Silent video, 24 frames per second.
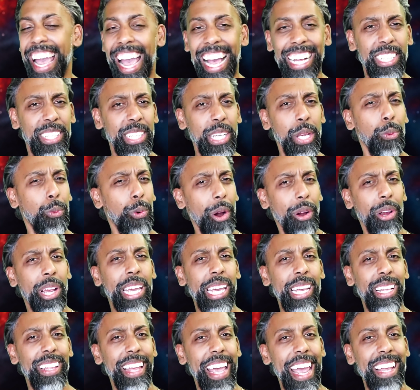and see where
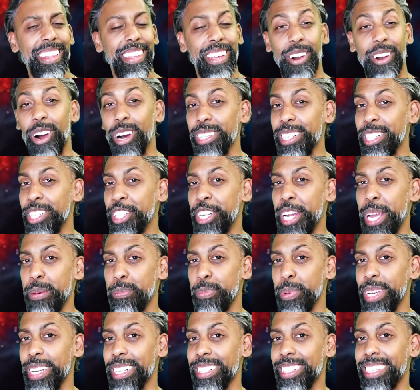he landed on the
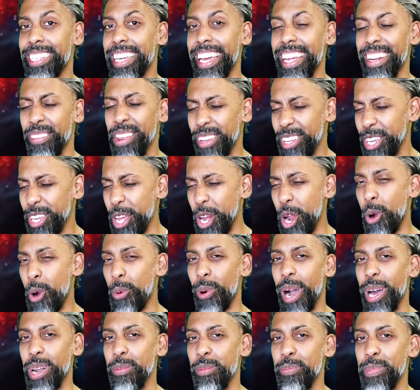champion's kit. You don't
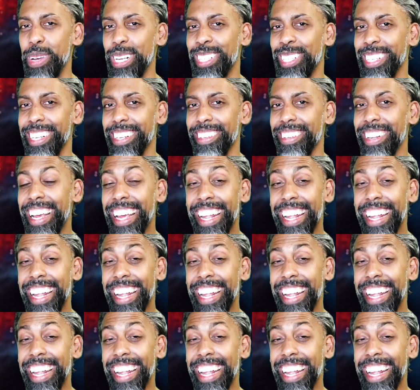want to miss it.